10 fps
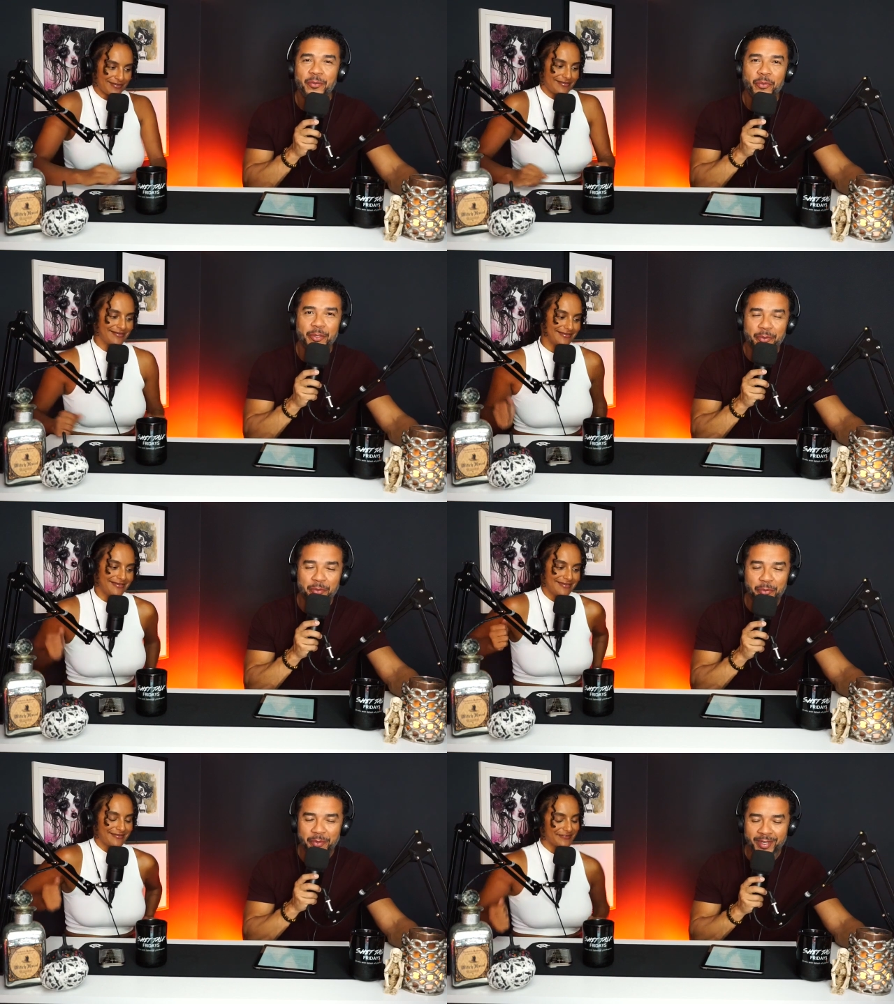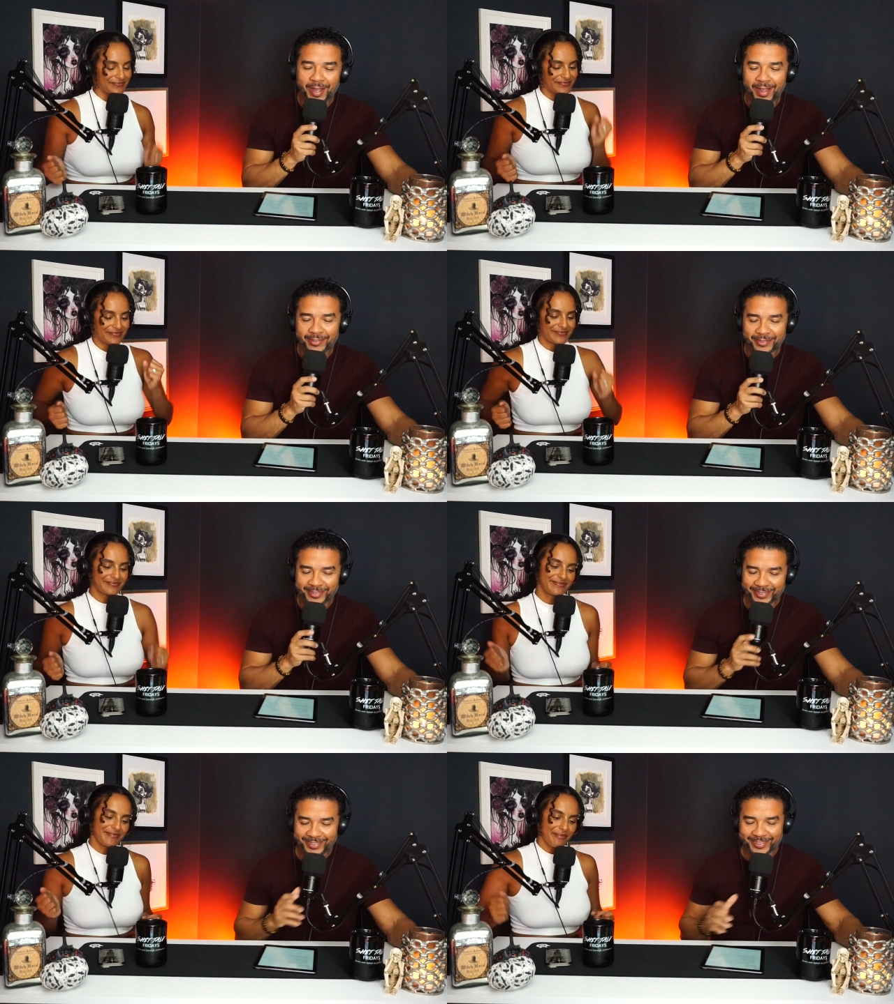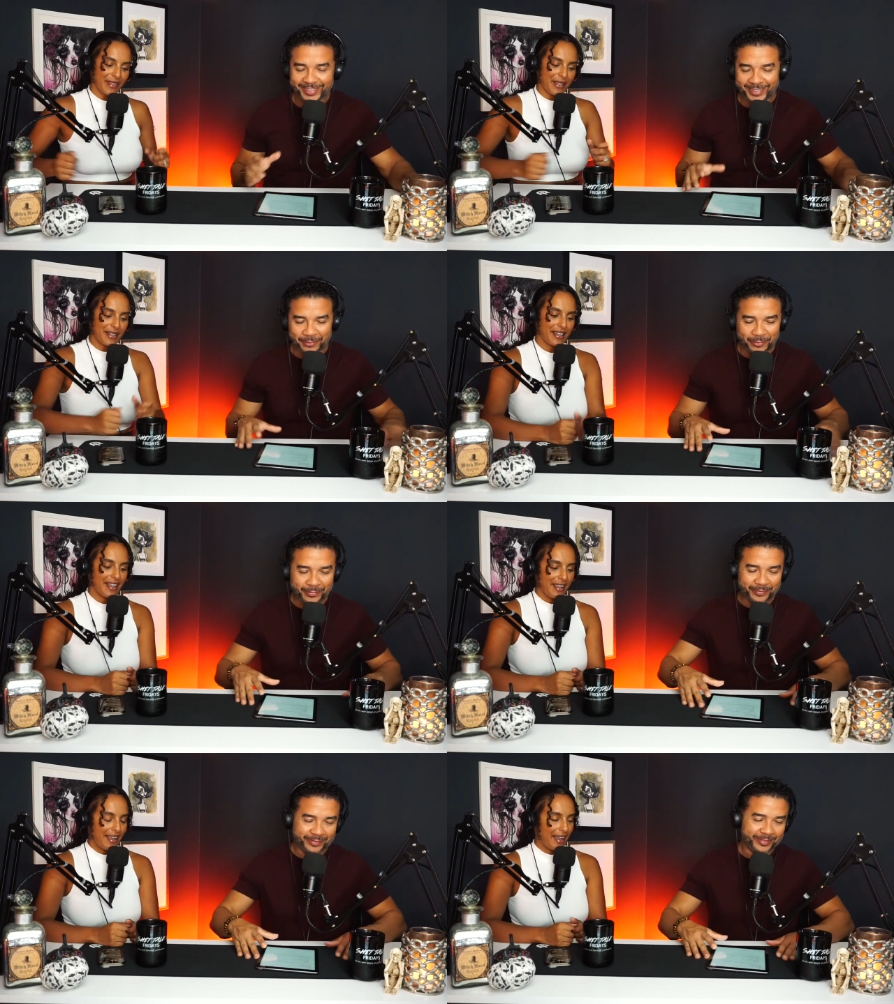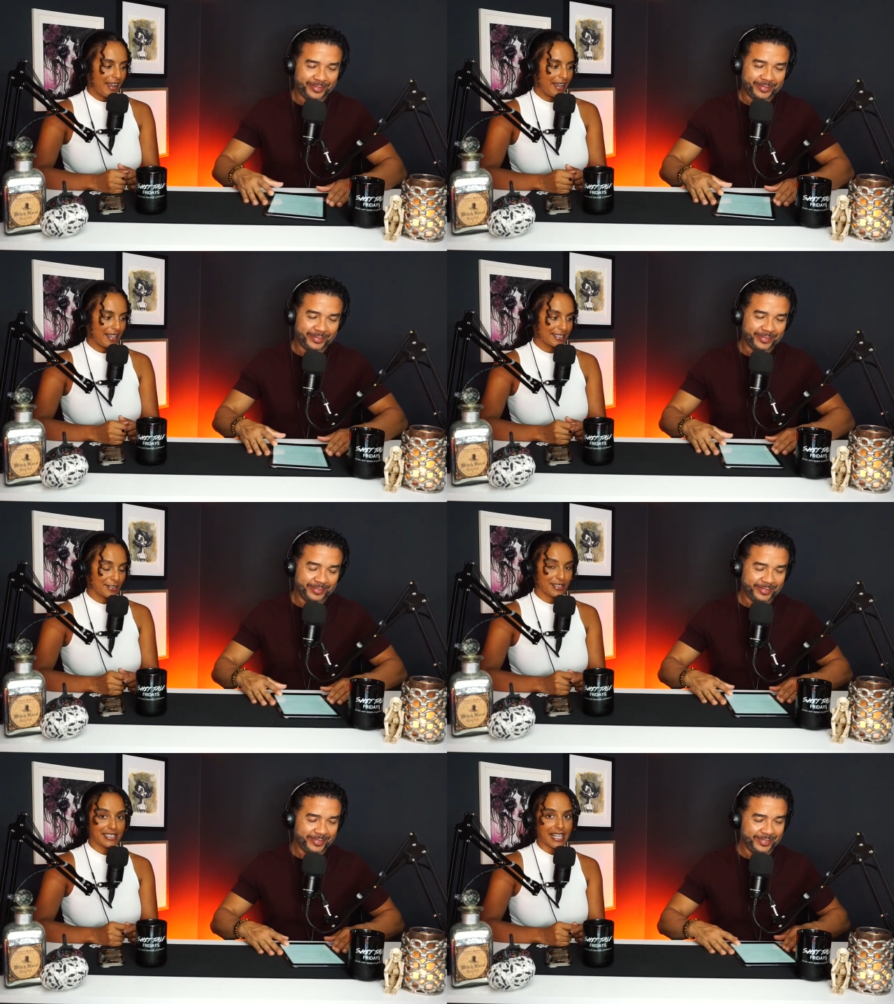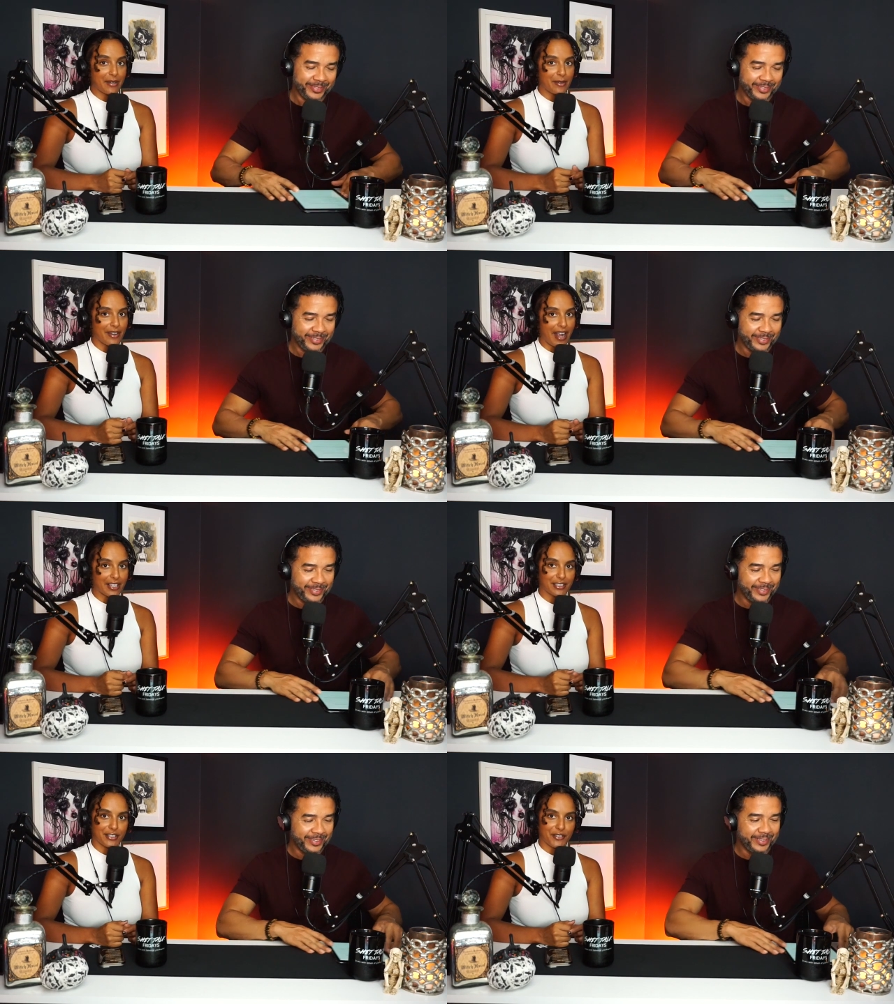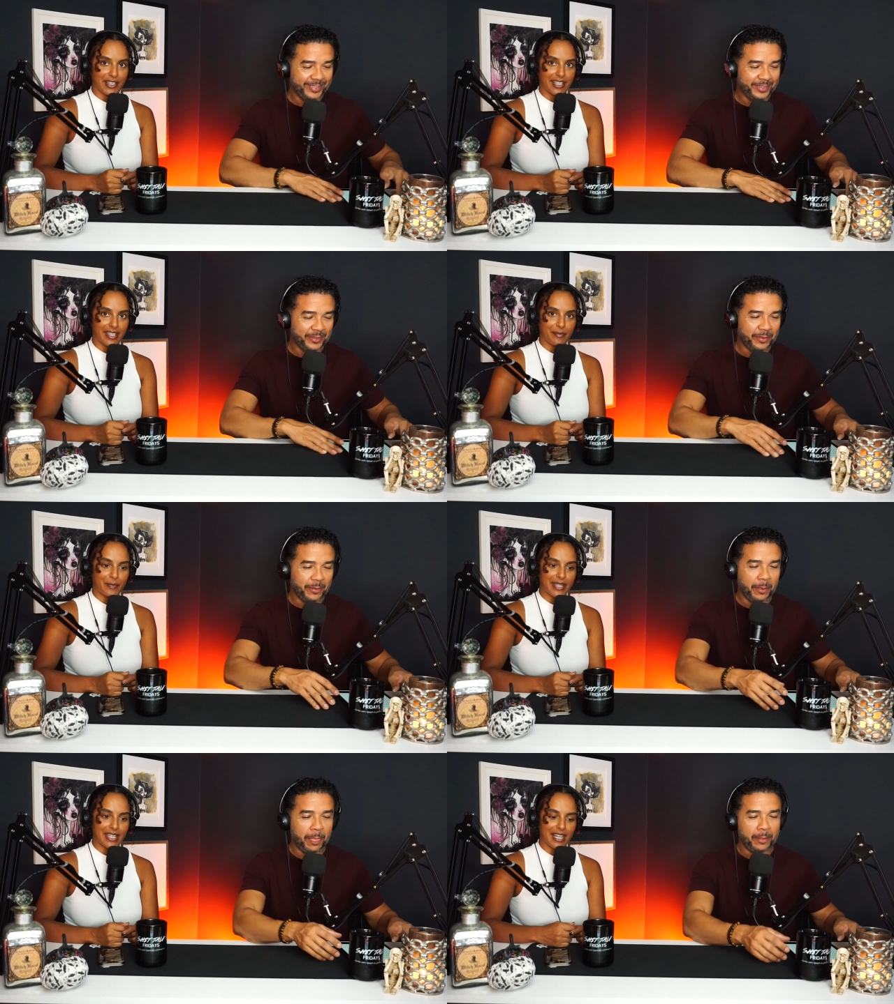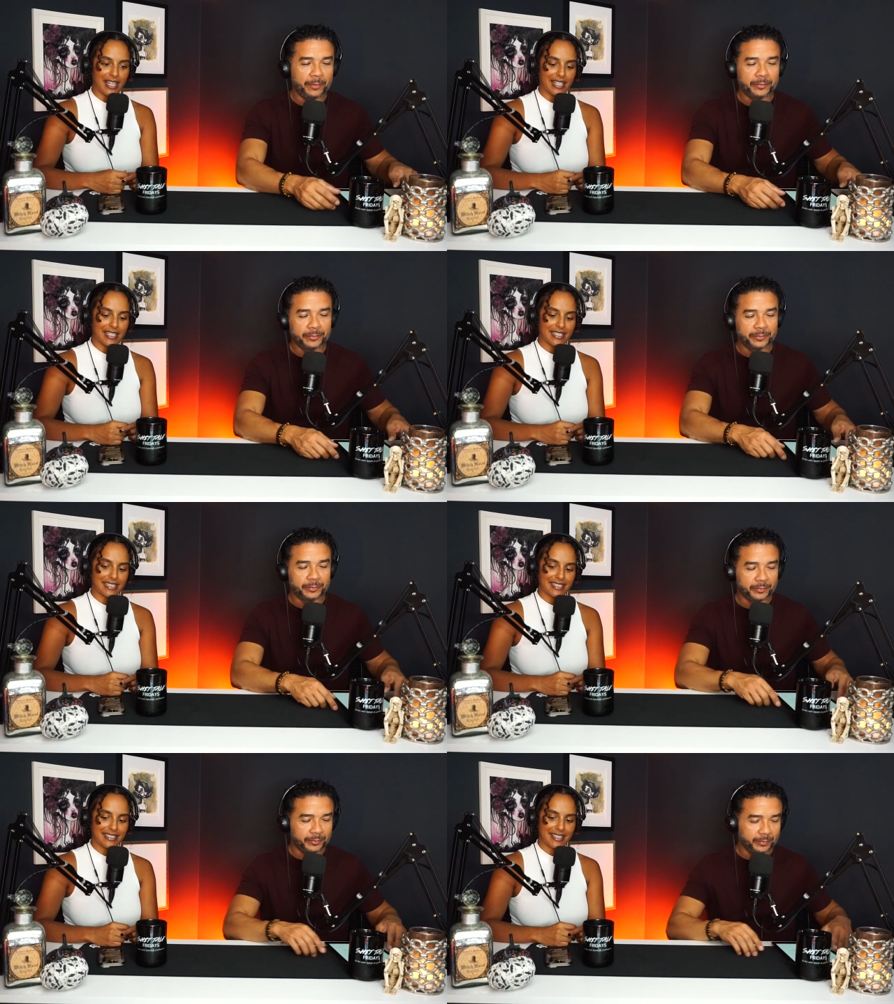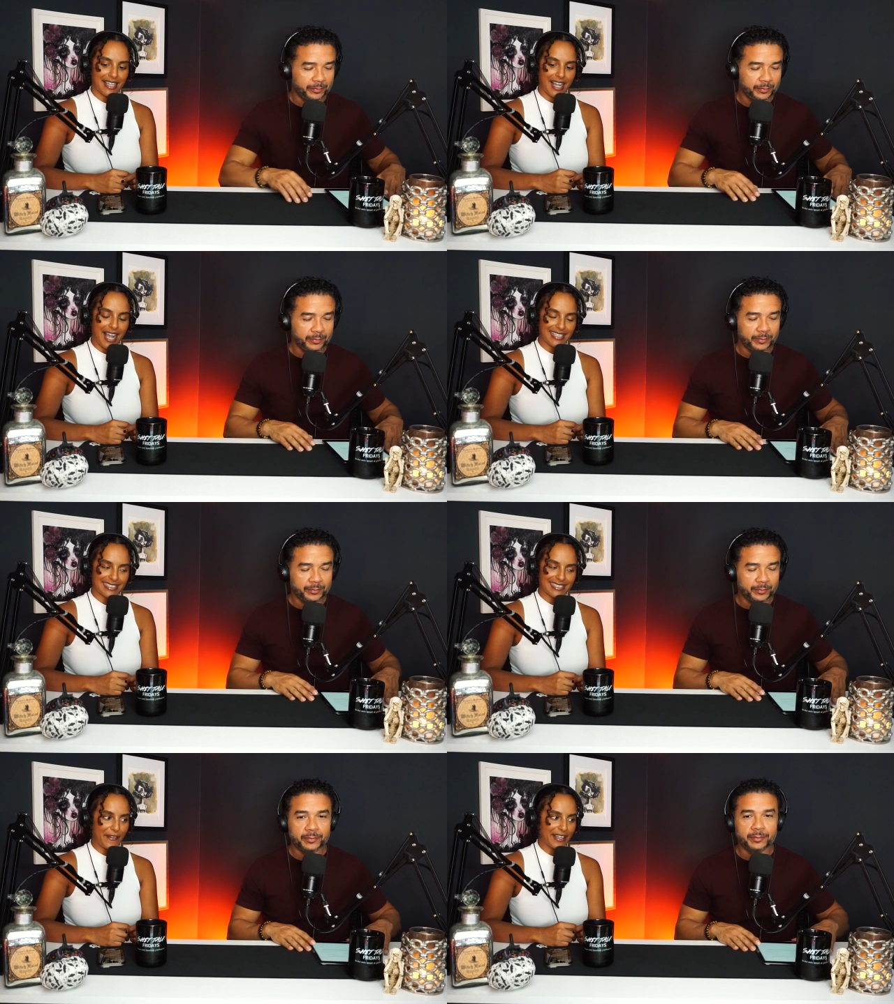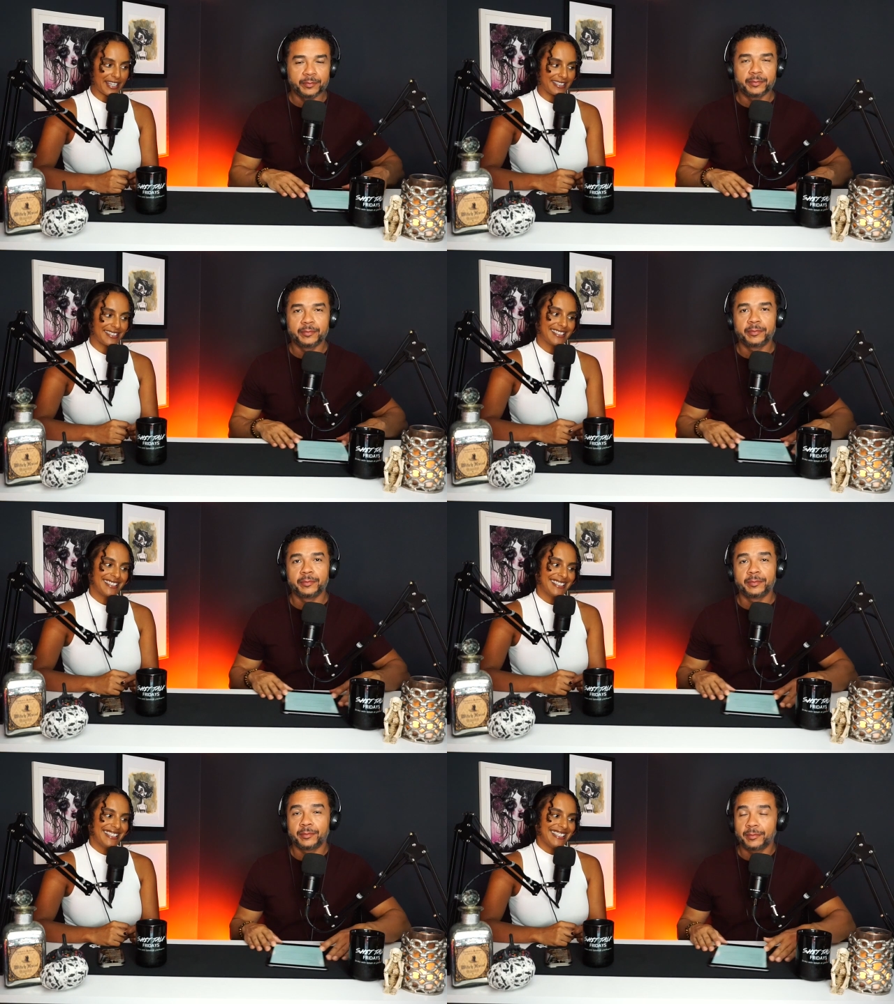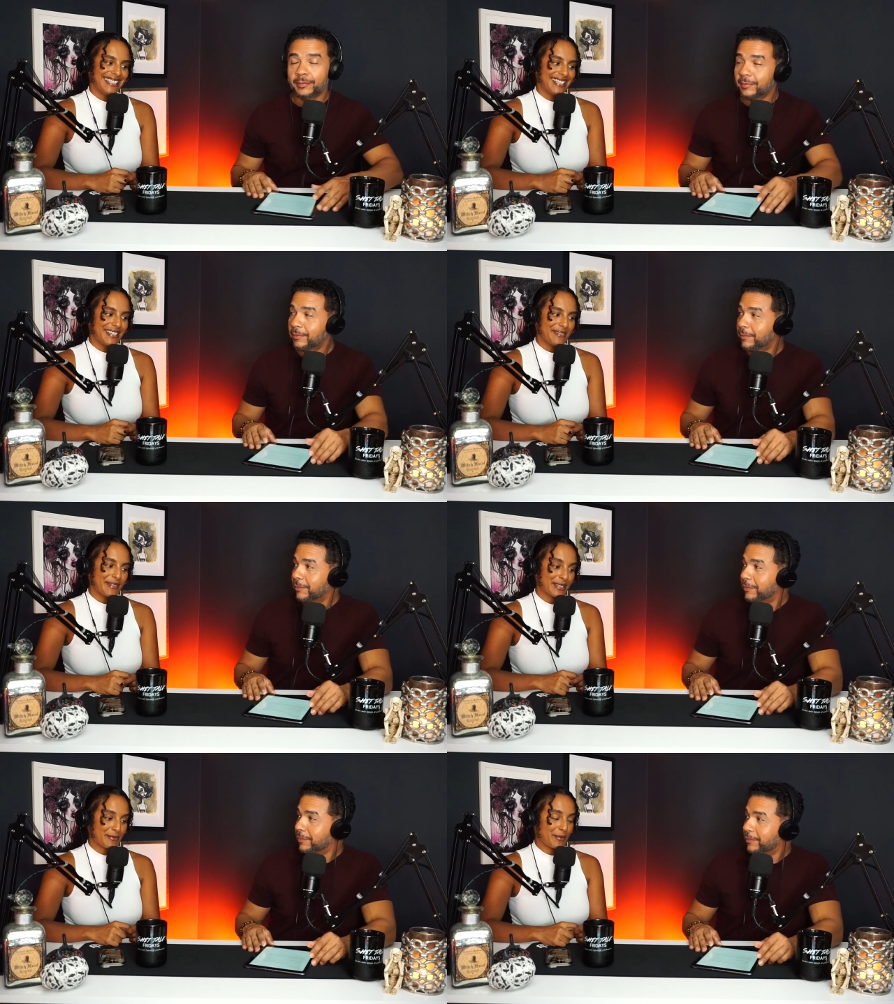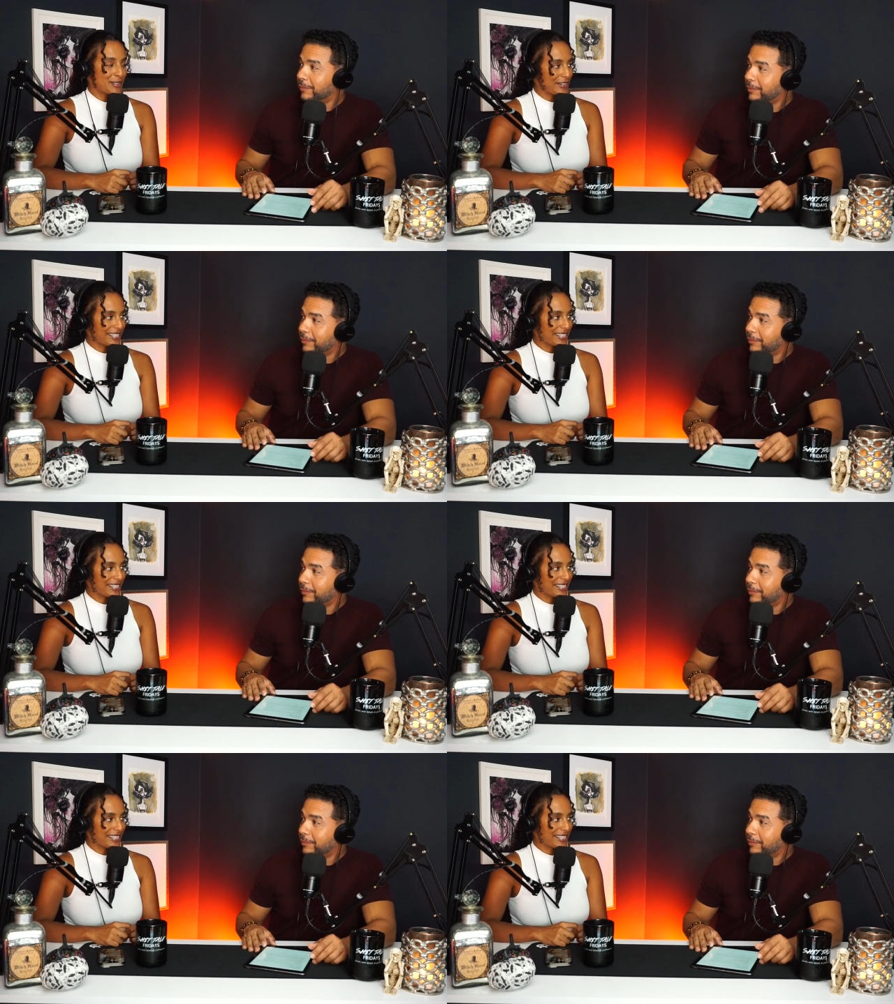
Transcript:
Speaker 1: 102 in the house. Shit.
Speaker 2: Uh, so tonight we are actually drinking because I said fuck it. Because when we drink